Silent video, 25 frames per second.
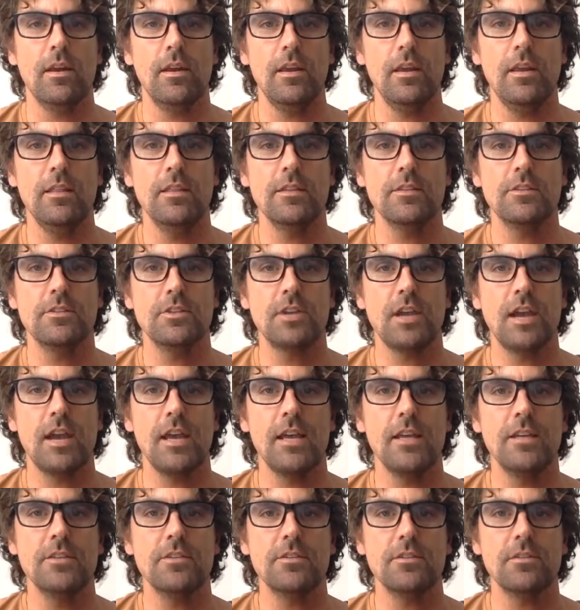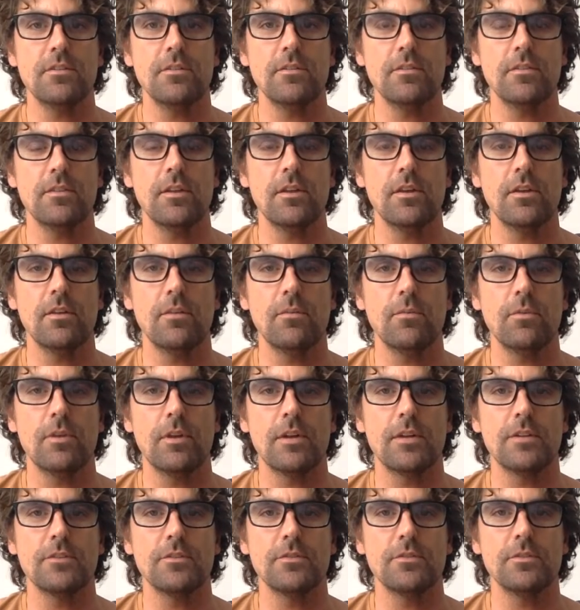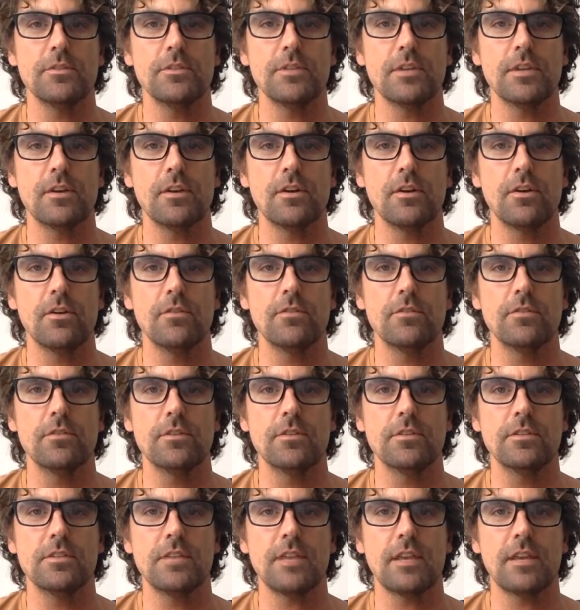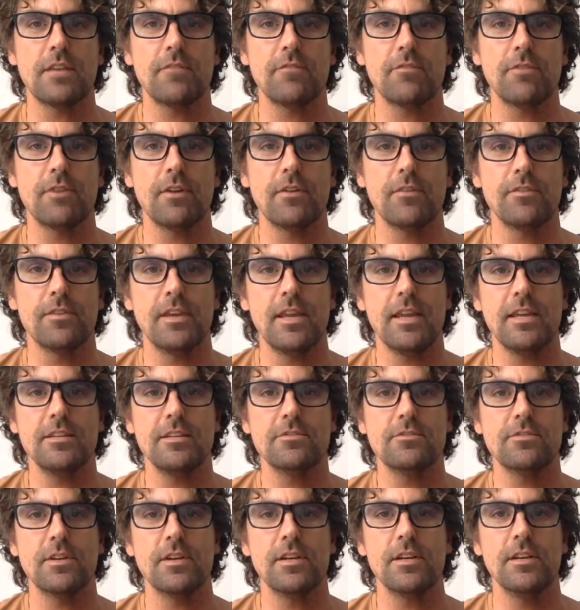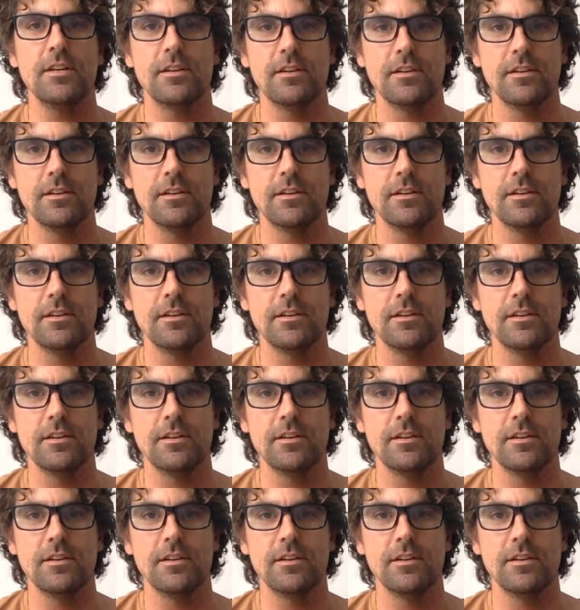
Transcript: In the change, what I do is I go to the 2nd fret of the E string,